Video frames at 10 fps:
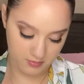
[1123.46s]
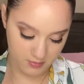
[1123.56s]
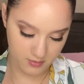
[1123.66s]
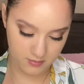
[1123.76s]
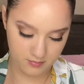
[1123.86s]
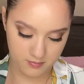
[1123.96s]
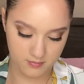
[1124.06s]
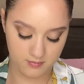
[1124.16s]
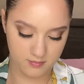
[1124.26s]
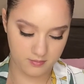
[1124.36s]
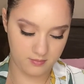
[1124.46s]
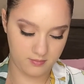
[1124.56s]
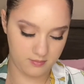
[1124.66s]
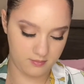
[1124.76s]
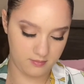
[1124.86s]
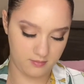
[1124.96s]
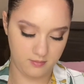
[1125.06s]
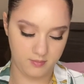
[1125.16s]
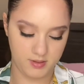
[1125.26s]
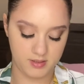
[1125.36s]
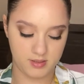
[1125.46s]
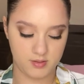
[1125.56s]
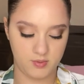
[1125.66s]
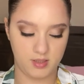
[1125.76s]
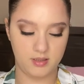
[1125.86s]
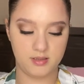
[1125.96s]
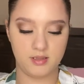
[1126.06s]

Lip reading: Whoop. But this is what it looks